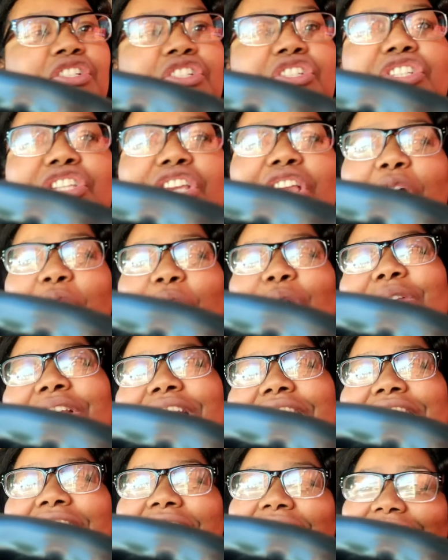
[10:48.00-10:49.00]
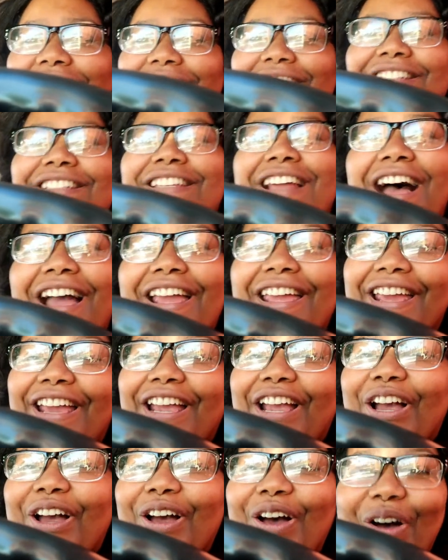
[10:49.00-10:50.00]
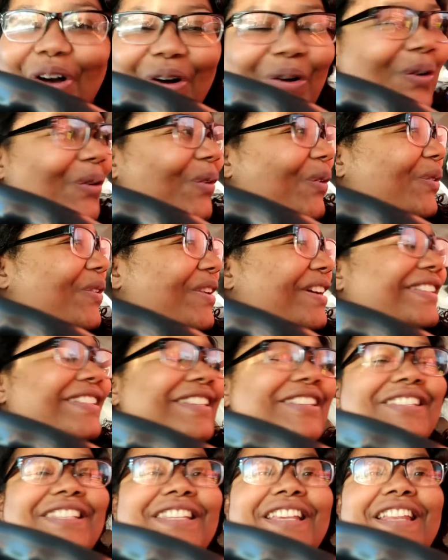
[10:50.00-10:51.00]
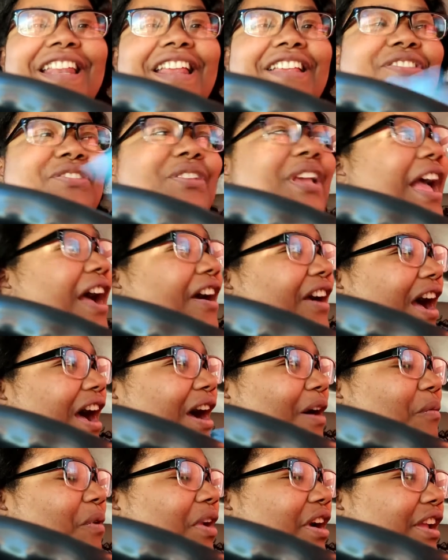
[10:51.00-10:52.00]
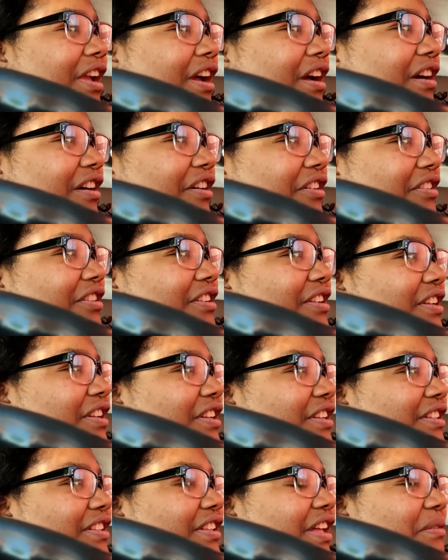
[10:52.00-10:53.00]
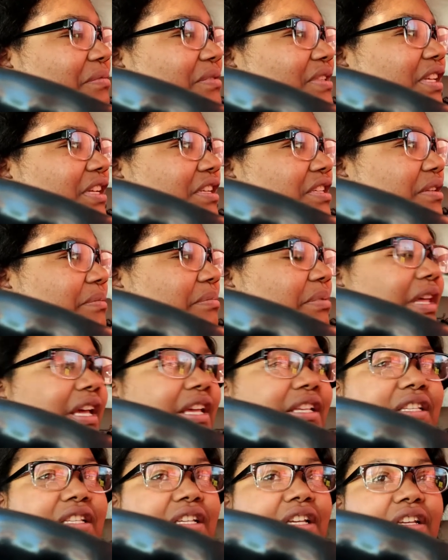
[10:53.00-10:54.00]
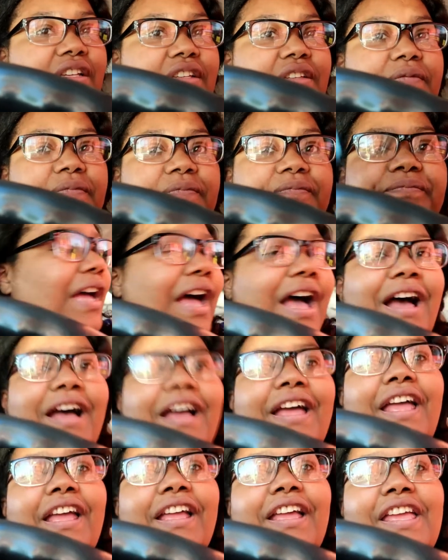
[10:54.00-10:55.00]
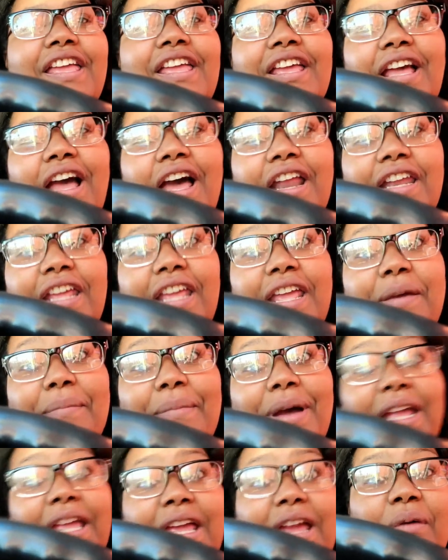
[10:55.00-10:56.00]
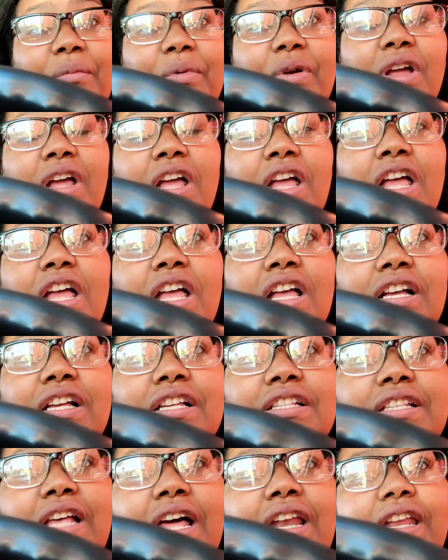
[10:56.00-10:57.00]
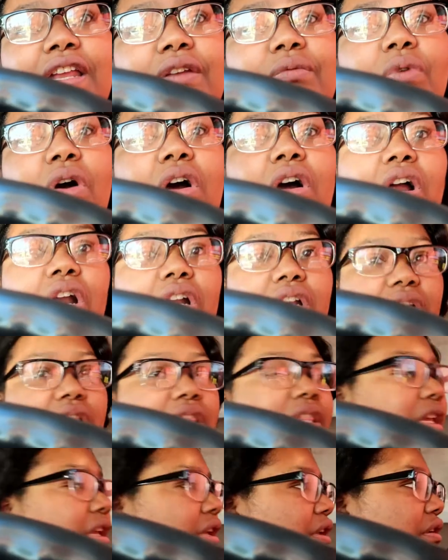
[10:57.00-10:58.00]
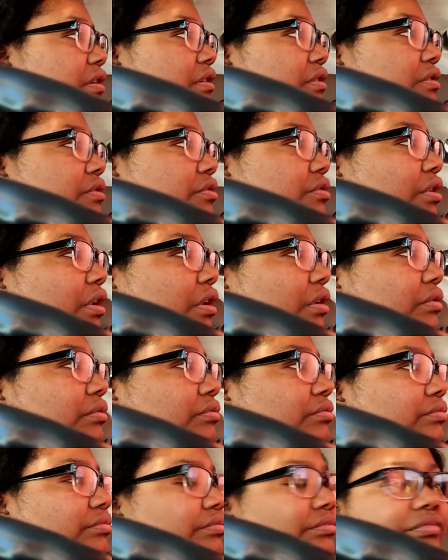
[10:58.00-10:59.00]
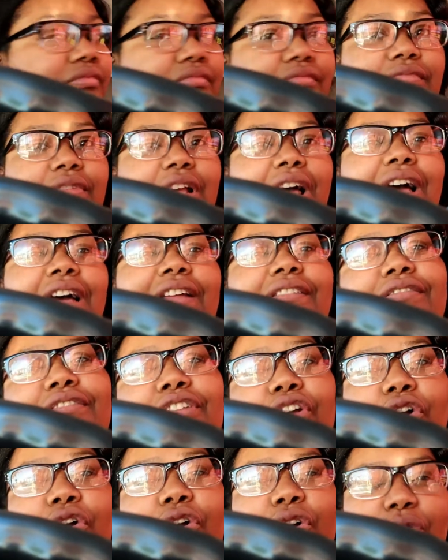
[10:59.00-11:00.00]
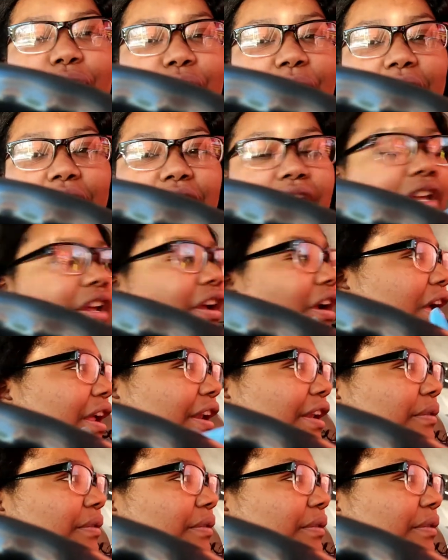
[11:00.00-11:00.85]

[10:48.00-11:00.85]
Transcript: she only got a diet coke you see that you see how god work y'all that was such a blessing i kind of hid my camera because i didn't want her to think you know I, the girl who worked here i